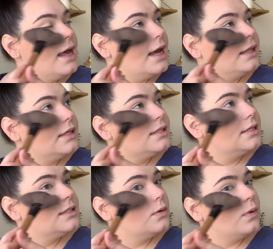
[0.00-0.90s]
And this
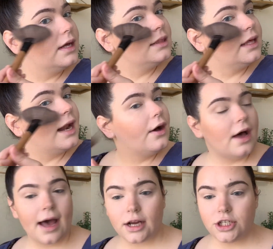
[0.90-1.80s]
is the one that I'll
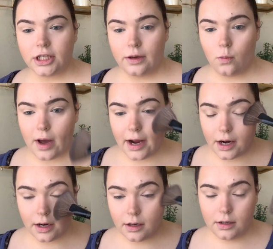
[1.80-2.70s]
actually
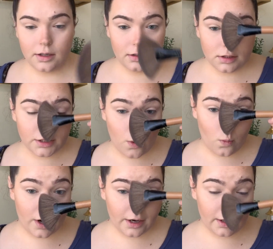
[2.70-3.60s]
wear to
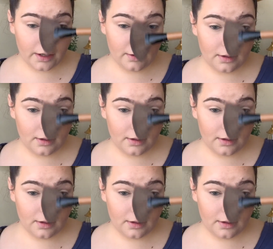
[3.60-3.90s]
work.